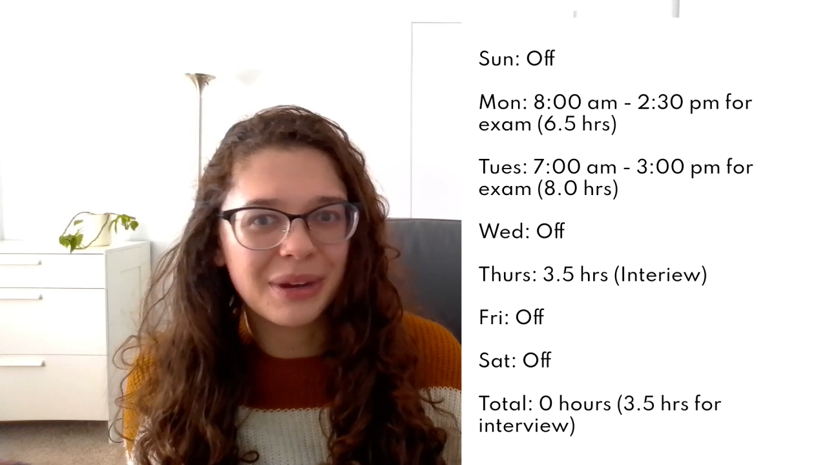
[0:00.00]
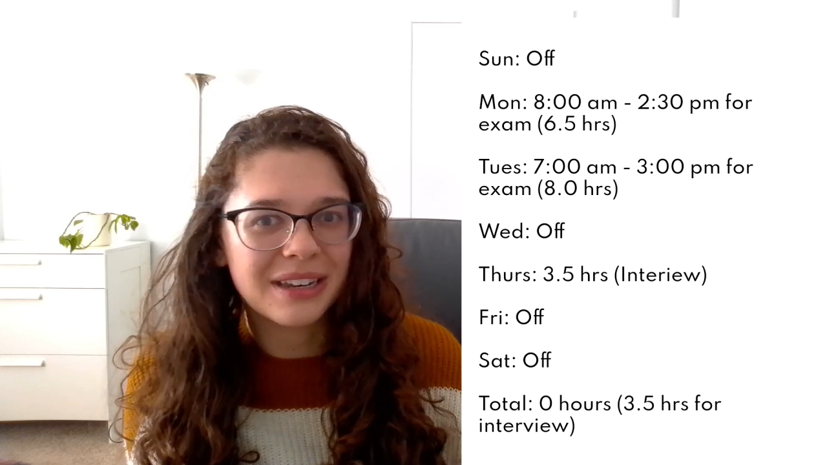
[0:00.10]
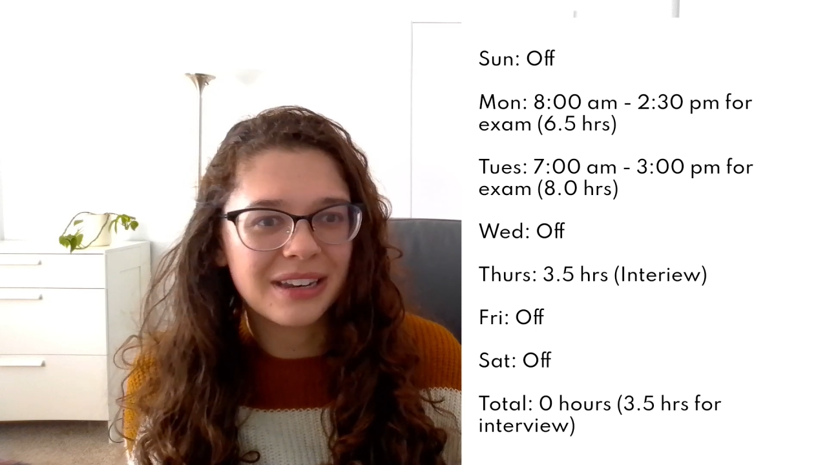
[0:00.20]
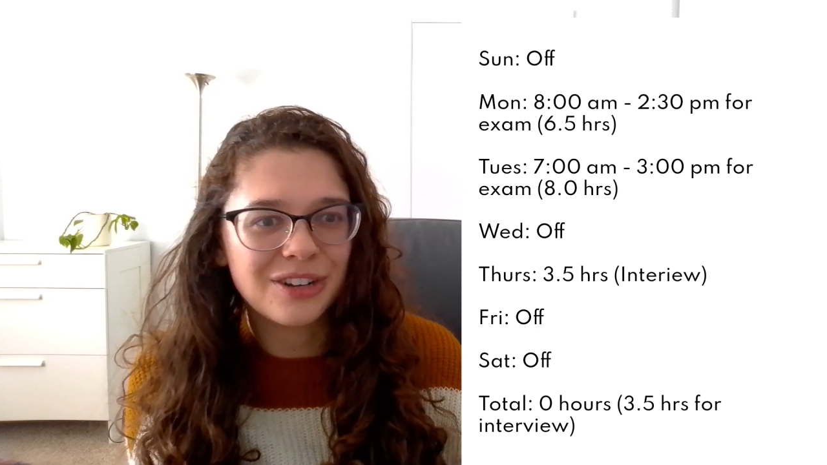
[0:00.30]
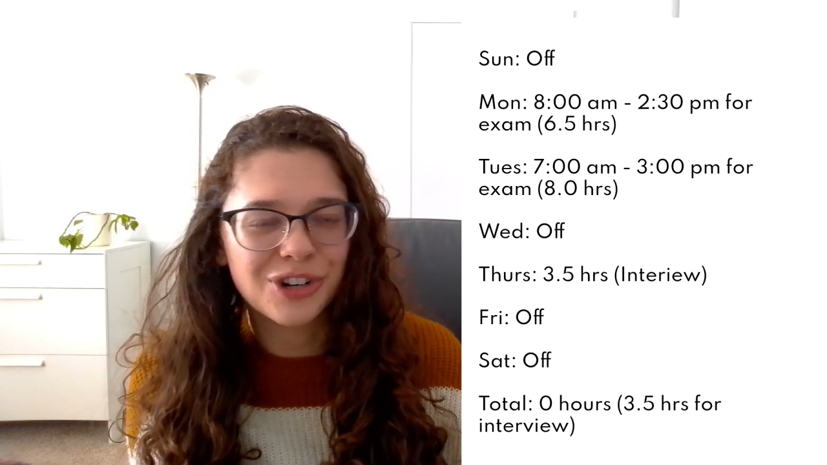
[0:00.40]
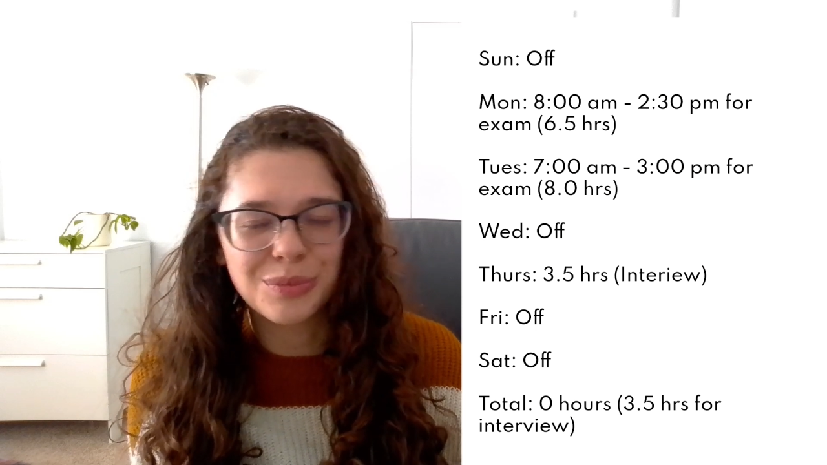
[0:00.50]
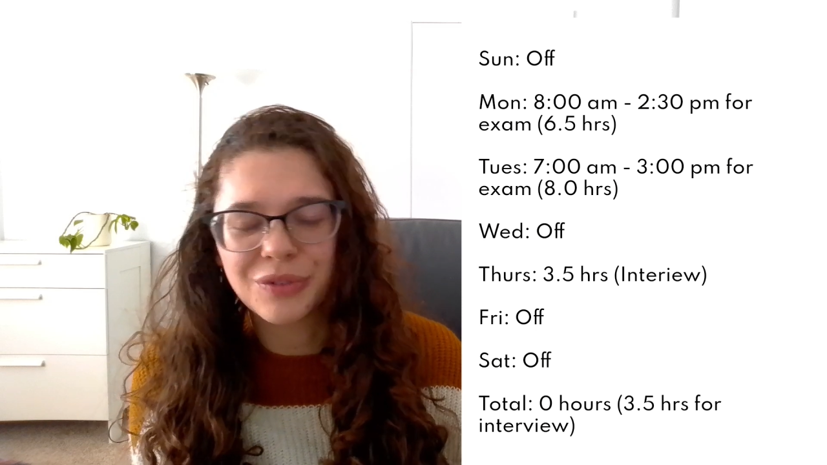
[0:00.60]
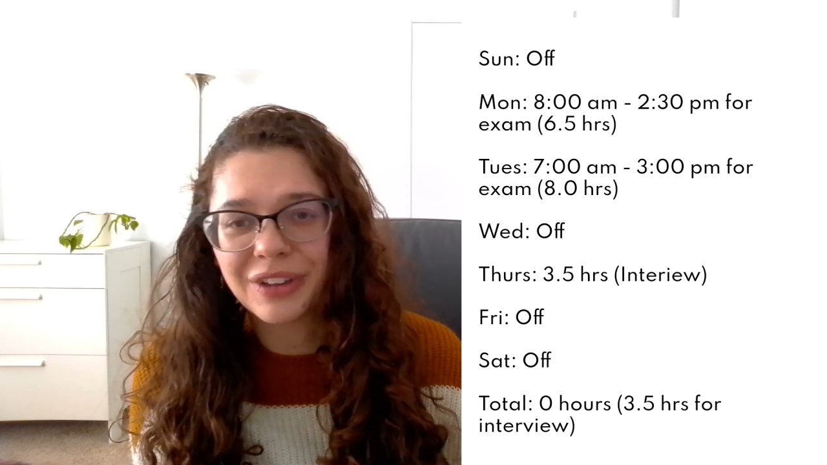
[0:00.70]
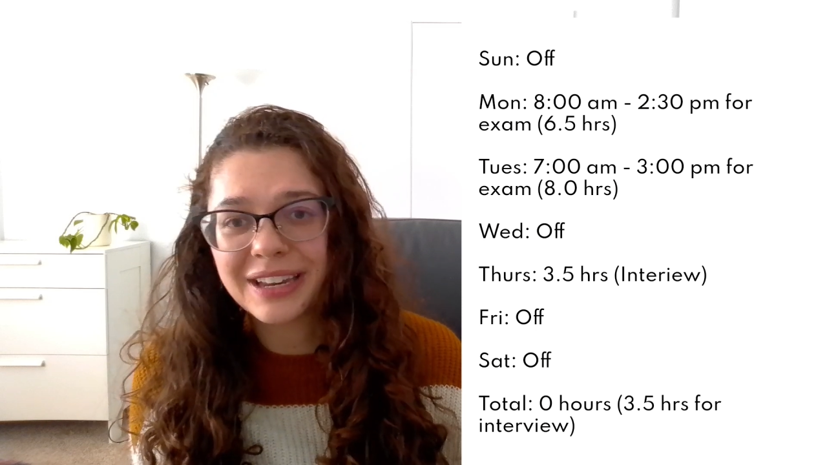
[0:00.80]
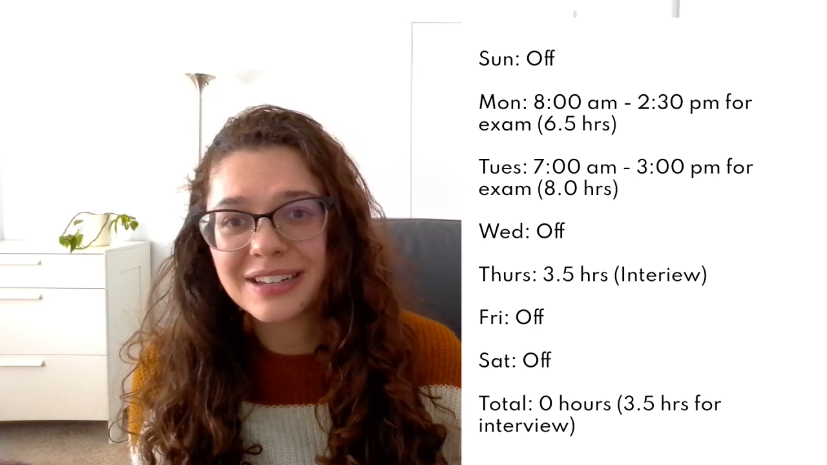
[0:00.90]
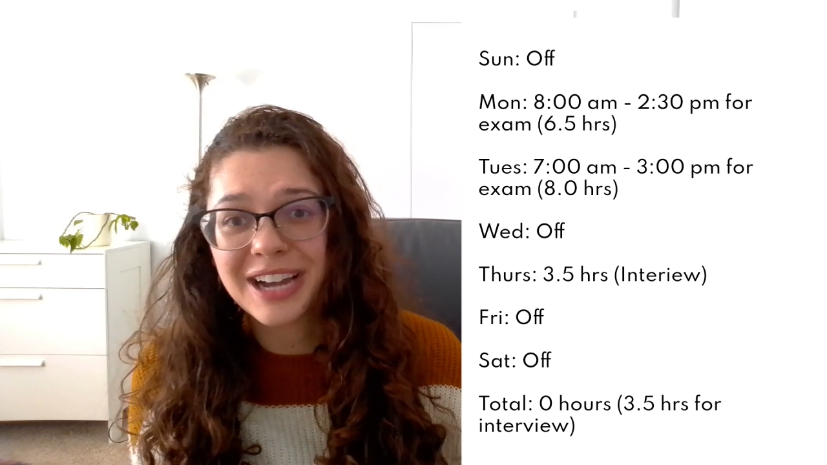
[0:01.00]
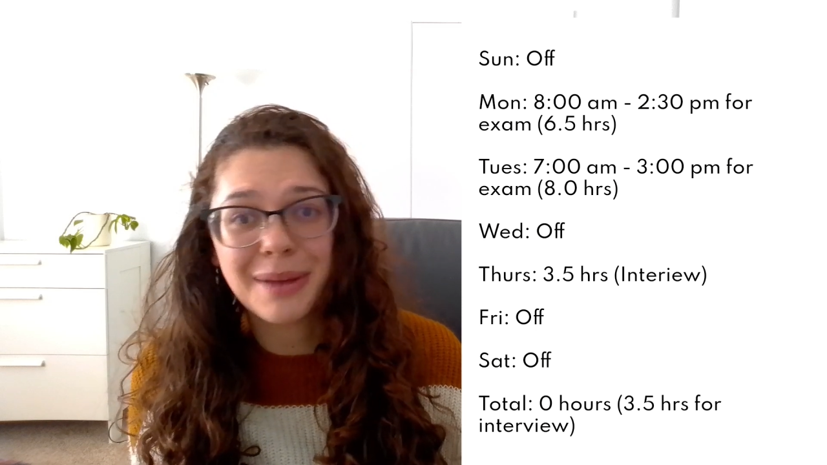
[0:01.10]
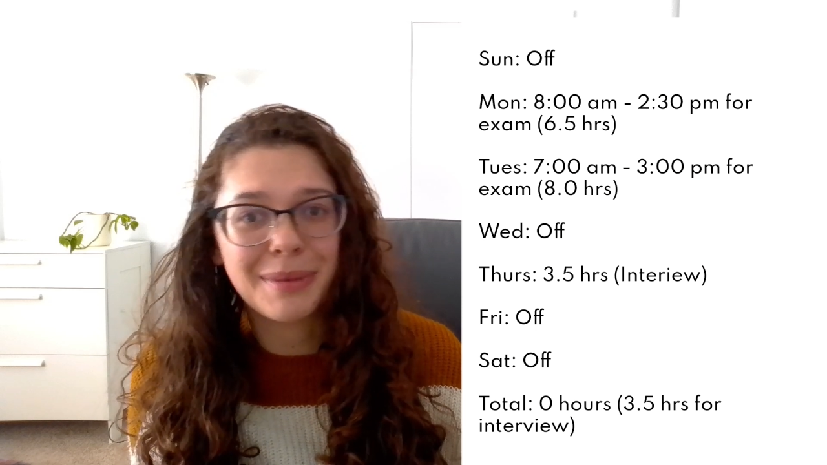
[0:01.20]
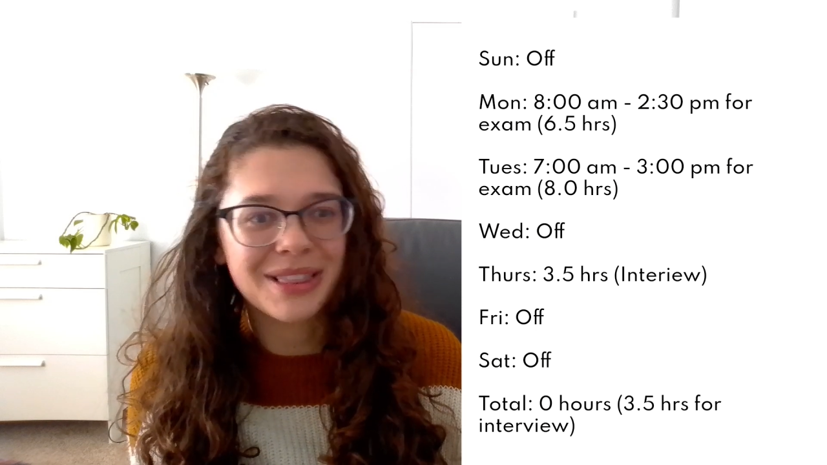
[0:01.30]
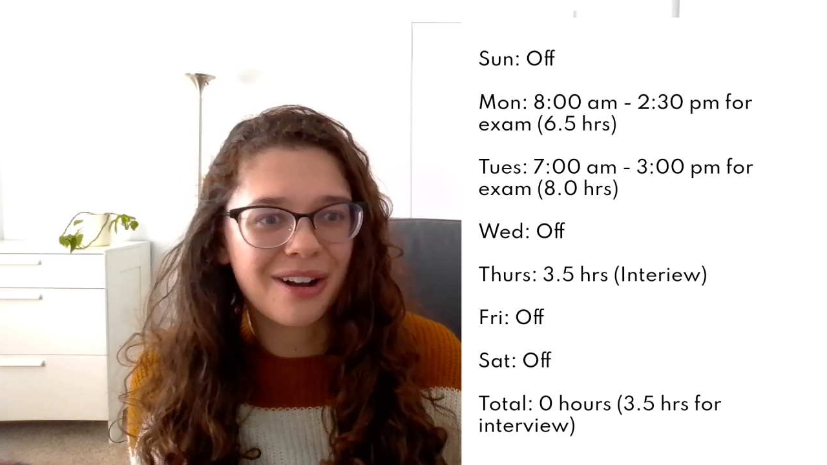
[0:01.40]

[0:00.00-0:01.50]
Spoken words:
but in terms of like time at the